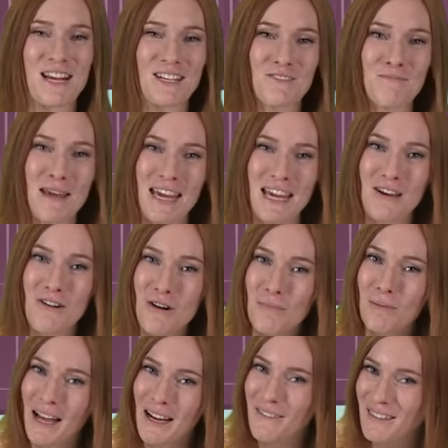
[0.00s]
Thanks for making
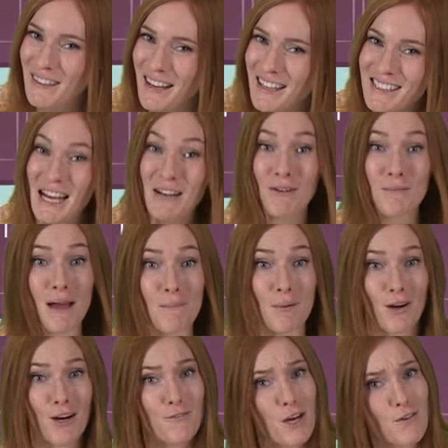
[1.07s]
Oobleck with us, and
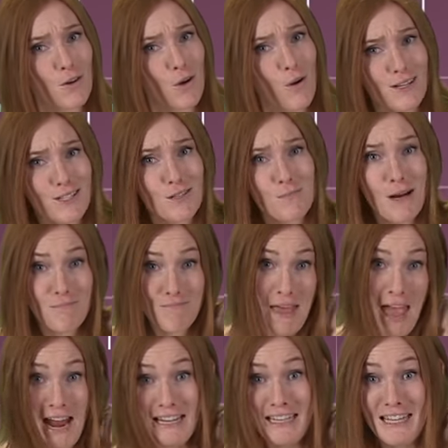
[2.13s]
remember, if you have a question about
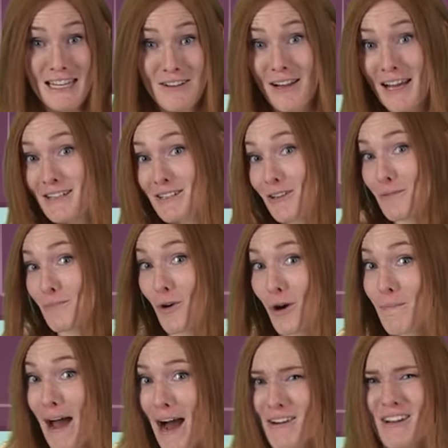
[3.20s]
anything you'd like to learn more
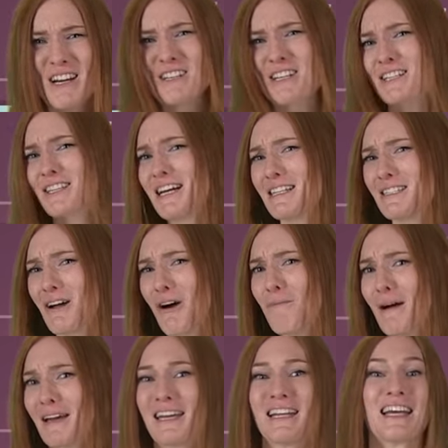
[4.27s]
about, just let us know
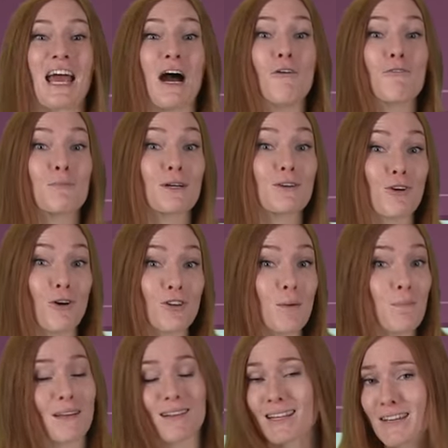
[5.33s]
by getting help from a
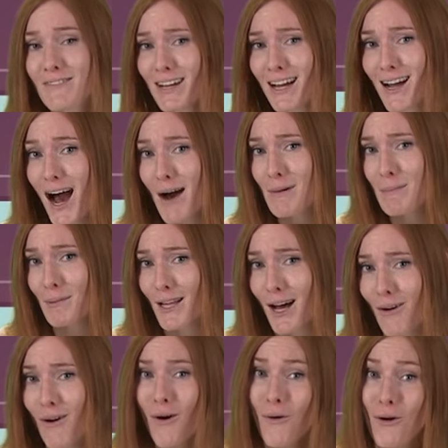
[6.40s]
grown-up and leaving a comment
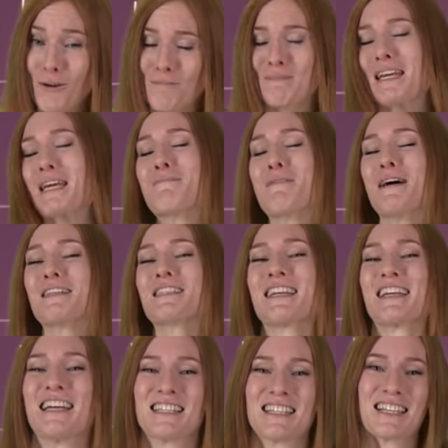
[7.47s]
below, or email us
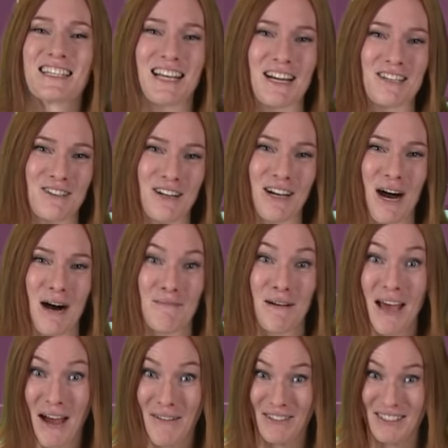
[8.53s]
at kids and
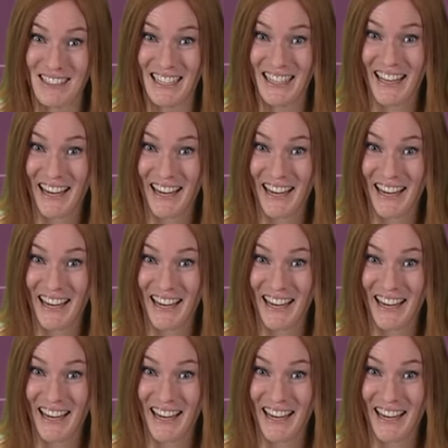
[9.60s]
we'll see you